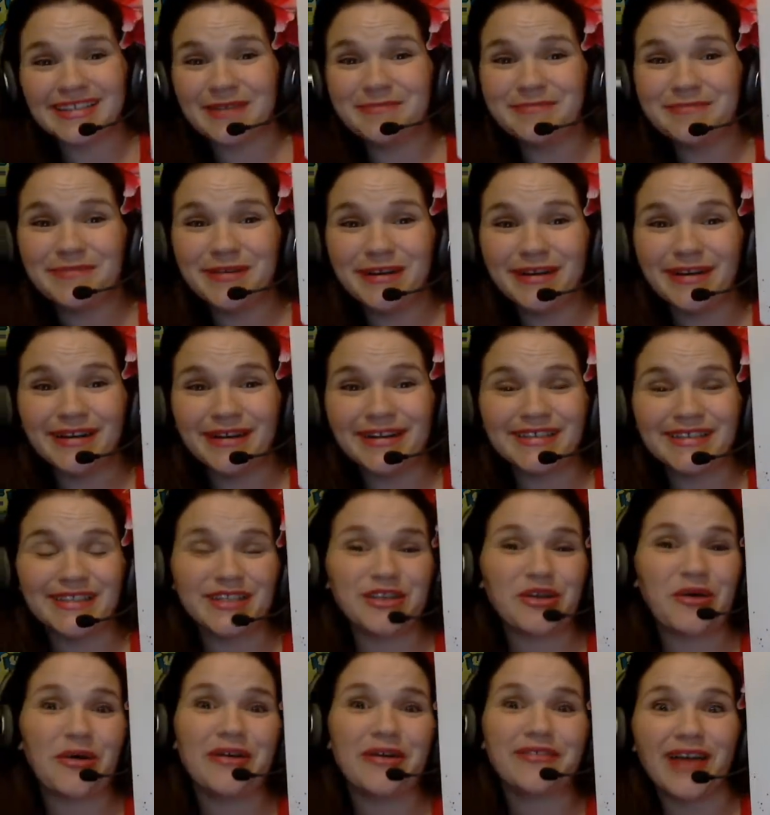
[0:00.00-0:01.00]
I'm booked. You
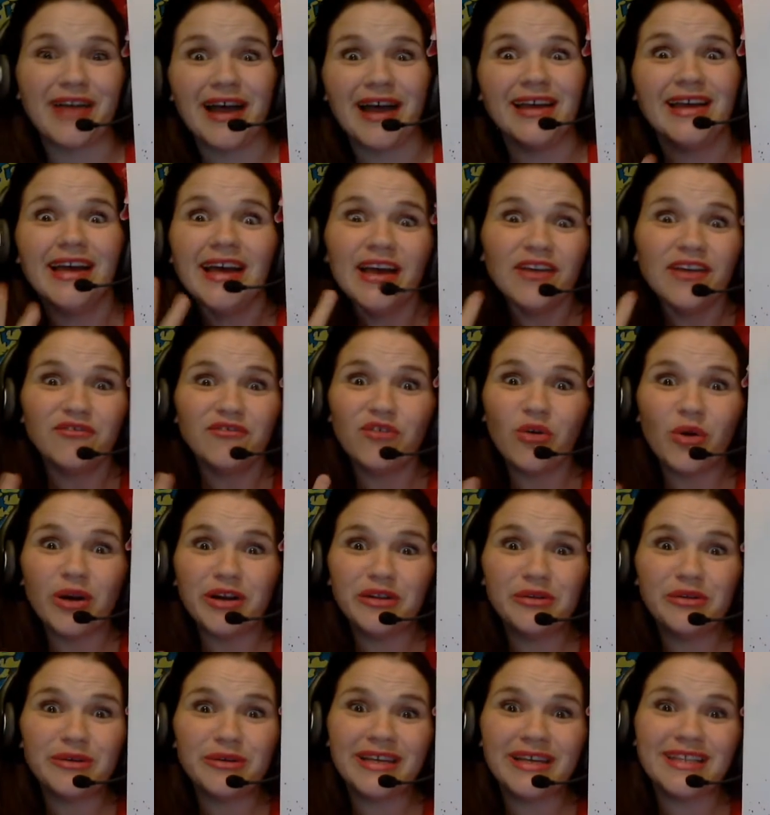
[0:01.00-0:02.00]
know, I've got 4
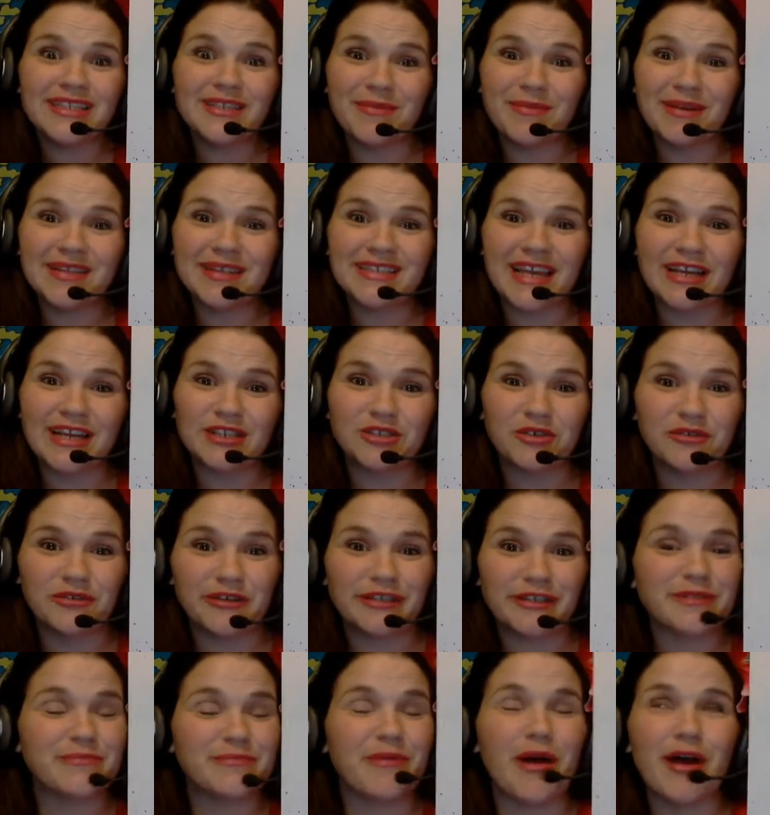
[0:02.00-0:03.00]
new kids on my schedule
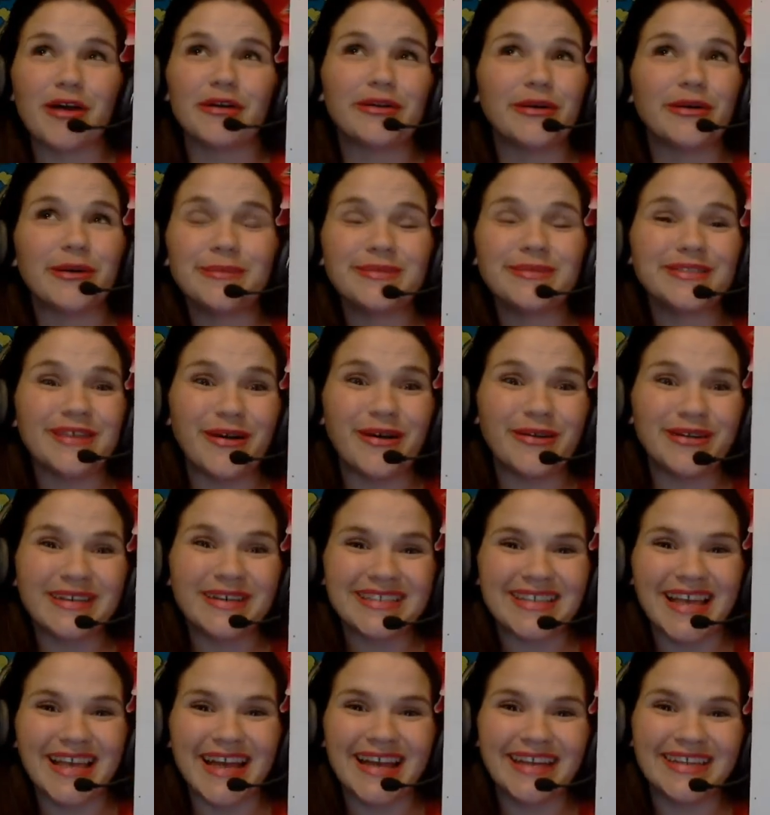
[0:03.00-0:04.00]
for tomorrow. I'm so
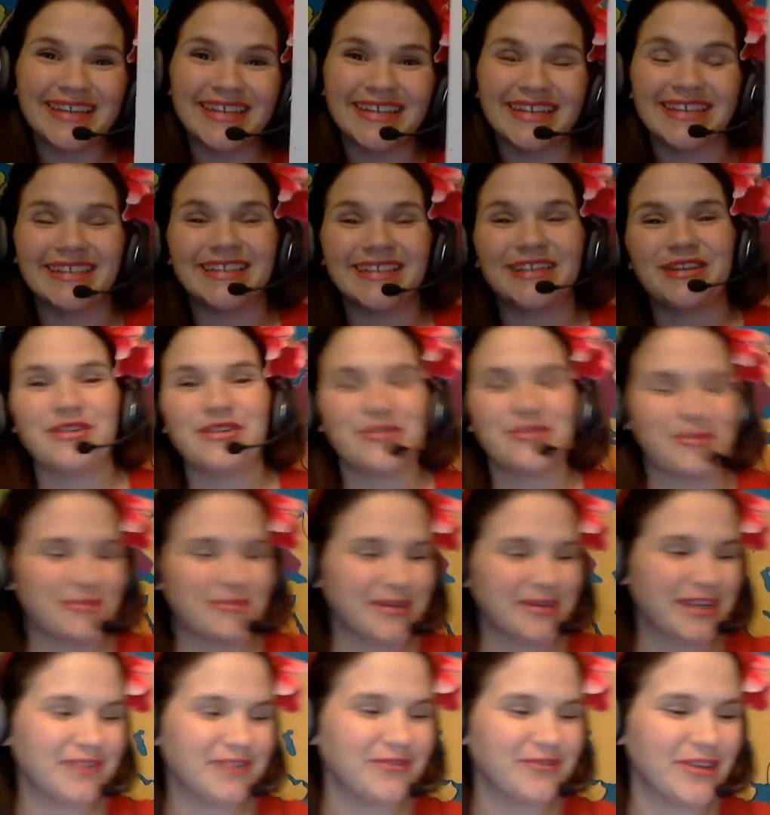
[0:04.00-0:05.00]
excited. You know, the
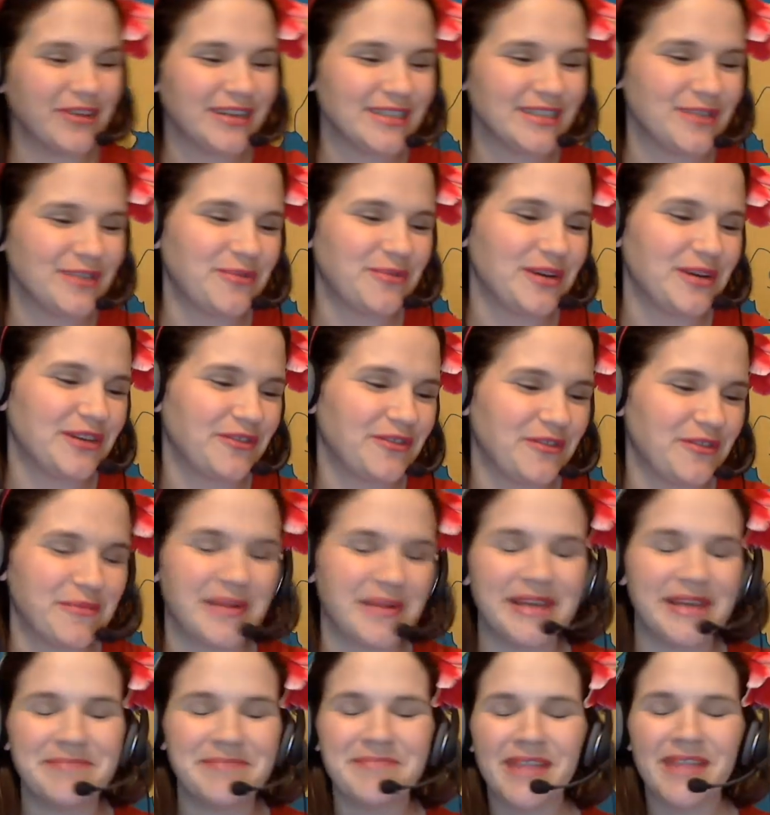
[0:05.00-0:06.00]
booking frenzy worked for
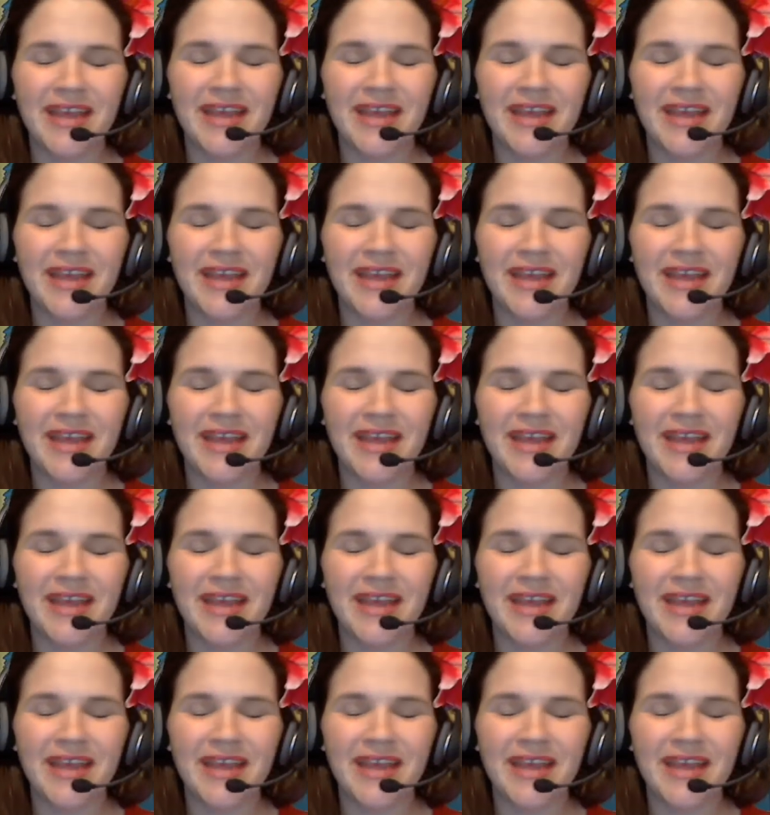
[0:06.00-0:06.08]
me.